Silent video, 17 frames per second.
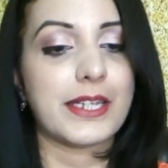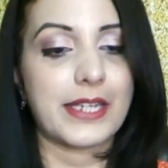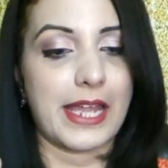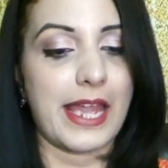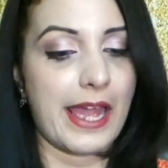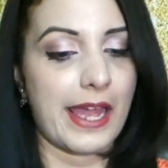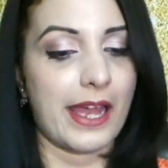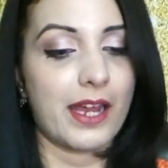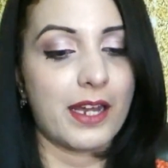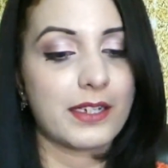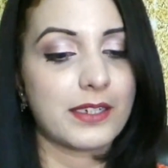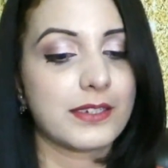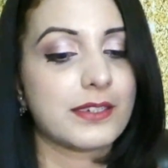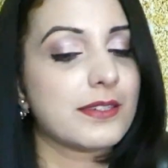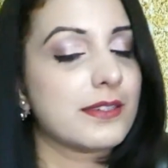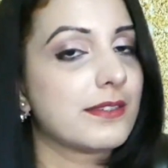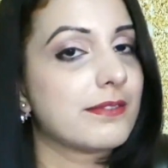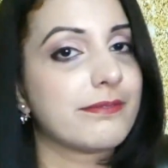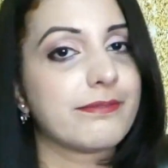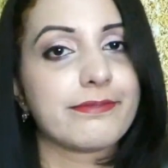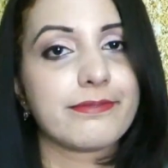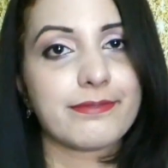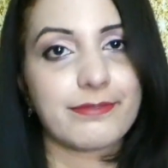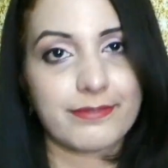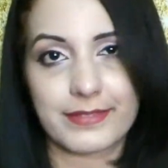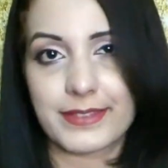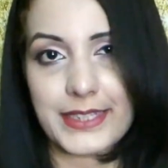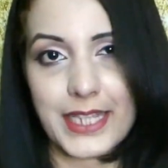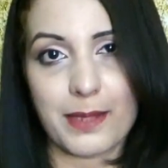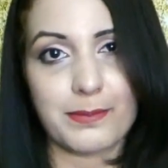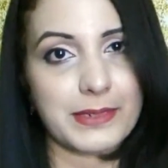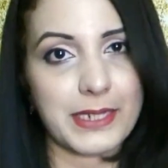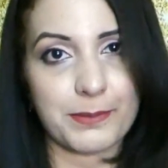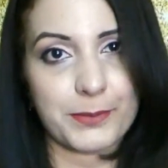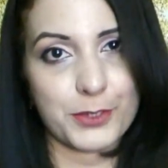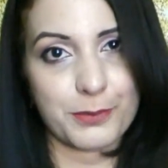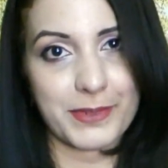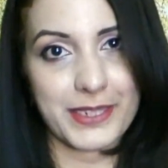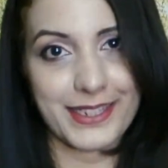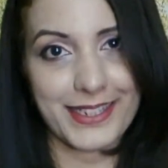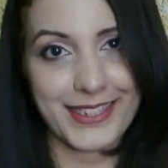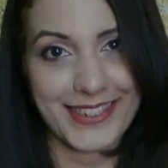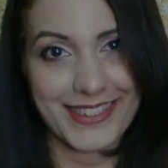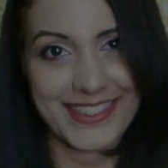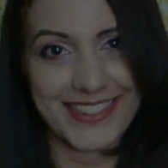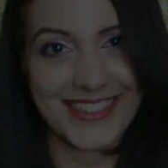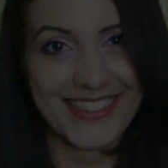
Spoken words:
yeah, thumbs up to me.